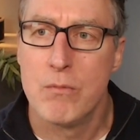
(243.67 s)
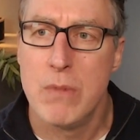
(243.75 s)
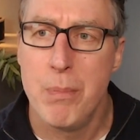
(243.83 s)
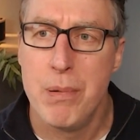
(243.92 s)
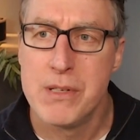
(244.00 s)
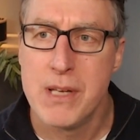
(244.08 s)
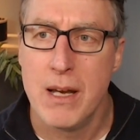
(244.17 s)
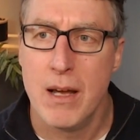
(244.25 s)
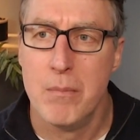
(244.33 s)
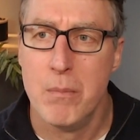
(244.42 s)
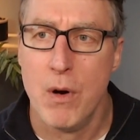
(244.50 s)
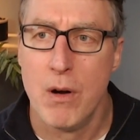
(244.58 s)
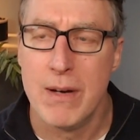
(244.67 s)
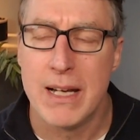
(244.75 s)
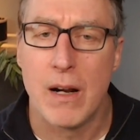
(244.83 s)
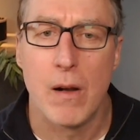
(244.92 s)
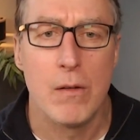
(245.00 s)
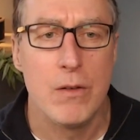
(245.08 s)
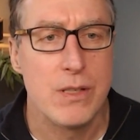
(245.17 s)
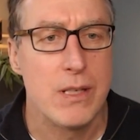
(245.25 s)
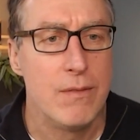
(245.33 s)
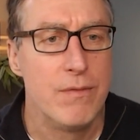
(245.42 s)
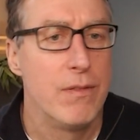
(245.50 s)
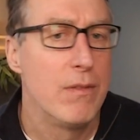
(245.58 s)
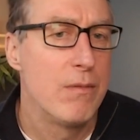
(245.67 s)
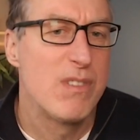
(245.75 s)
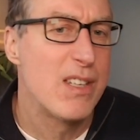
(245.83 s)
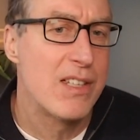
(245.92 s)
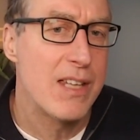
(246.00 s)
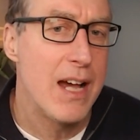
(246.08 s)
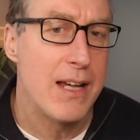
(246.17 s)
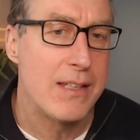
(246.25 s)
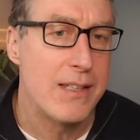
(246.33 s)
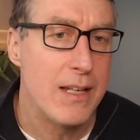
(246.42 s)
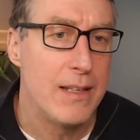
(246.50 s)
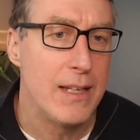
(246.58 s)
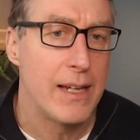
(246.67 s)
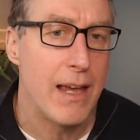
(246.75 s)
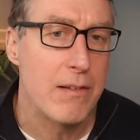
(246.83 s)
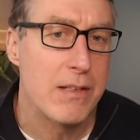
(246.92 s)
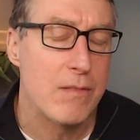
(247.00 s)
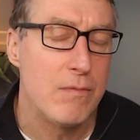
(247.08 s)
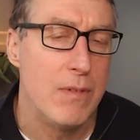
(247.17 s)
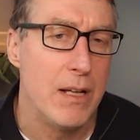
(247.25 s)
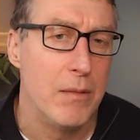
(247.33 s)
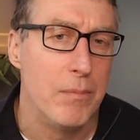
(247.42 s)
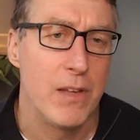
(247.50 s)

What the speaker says: represent a more inclusive society in the accounting realm.